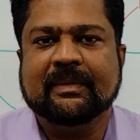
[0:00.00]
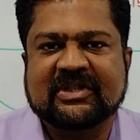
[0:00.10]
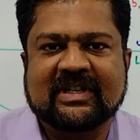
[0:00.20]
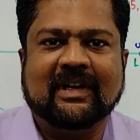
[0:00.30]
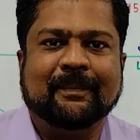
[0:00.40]

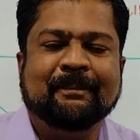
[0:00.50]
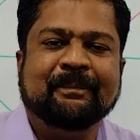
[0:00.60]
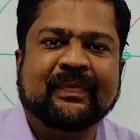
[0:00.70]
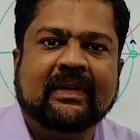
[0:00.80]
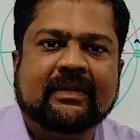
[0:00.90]
Namaskar.
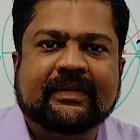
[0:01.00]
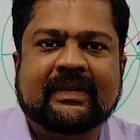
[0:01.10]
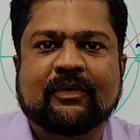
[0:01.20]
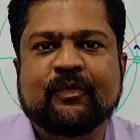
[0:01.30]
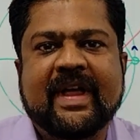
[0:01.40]

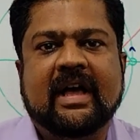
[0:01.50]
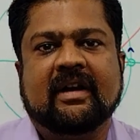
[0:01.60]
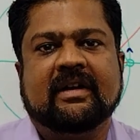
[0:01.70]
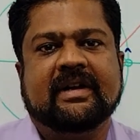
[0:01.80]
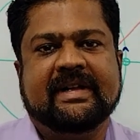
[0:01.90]
Now we
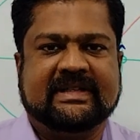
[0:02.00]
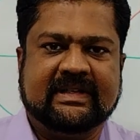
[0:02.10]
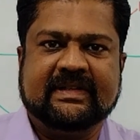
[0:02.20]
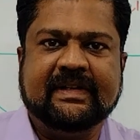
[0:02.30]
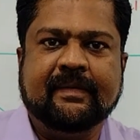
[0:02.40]
are
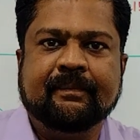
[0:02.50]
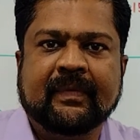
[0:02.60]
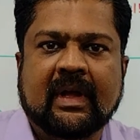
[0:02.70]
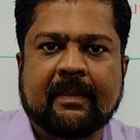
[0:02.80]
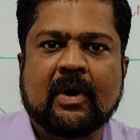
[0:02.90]
discussing
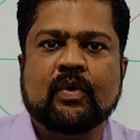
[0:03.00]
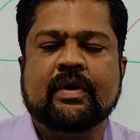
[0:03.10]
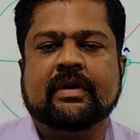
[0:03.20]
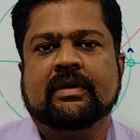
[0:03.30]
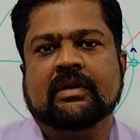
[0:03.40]
about